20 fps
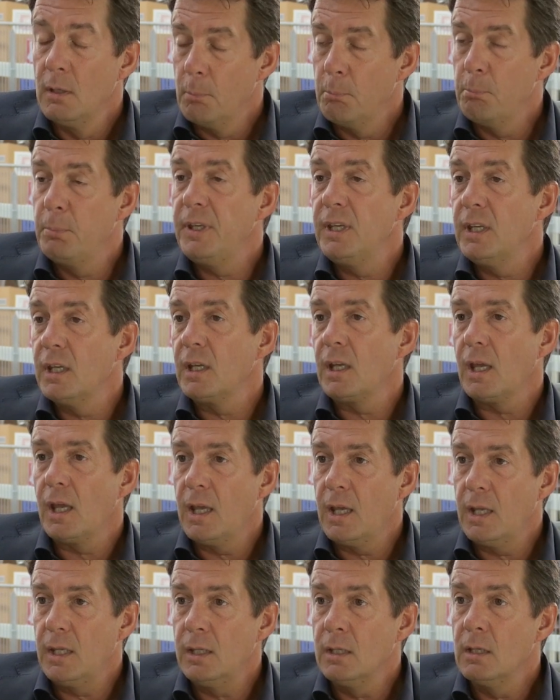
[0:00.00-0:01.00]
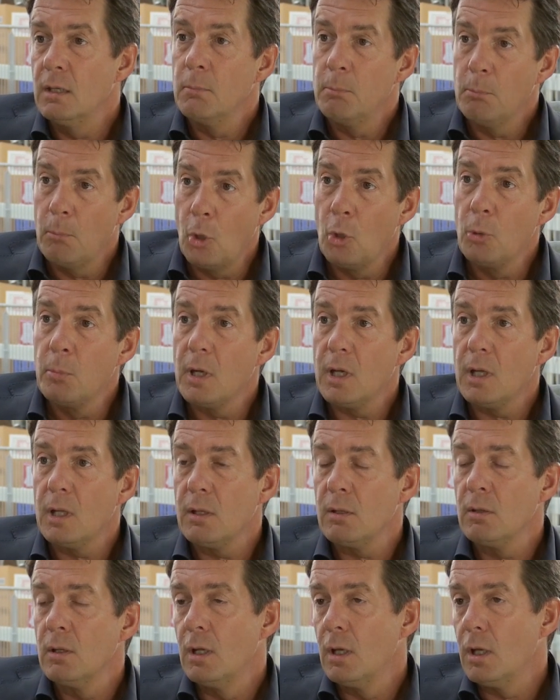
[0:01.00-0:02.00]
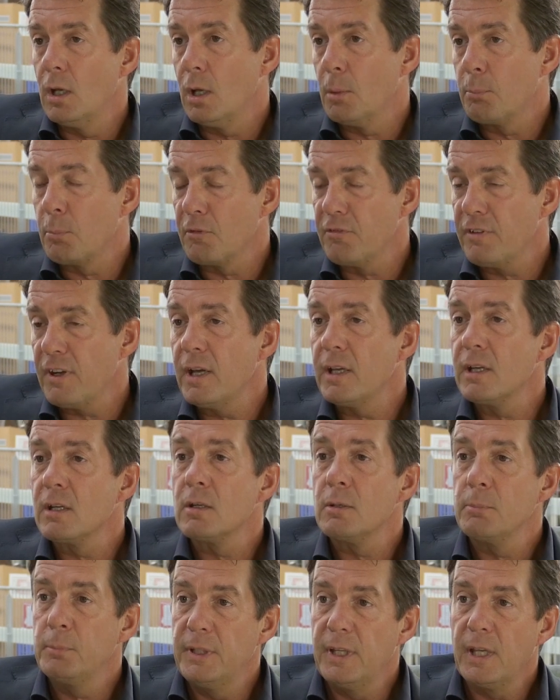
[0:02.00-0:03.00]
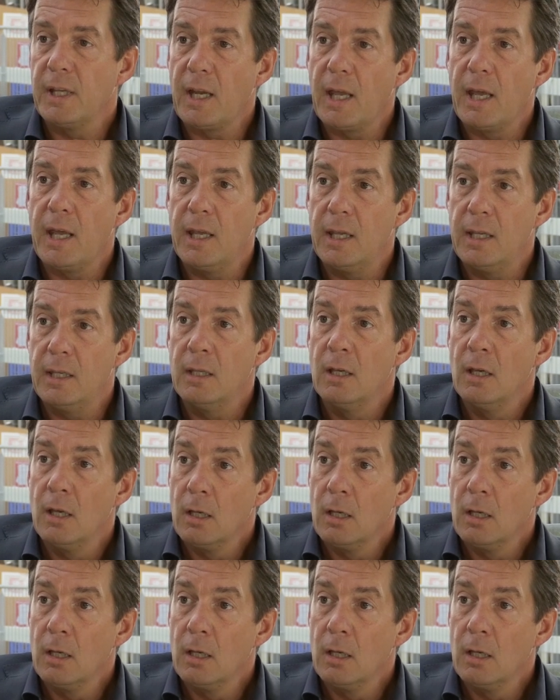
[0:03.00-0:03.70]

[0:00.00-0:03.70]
being a mobile provider, being a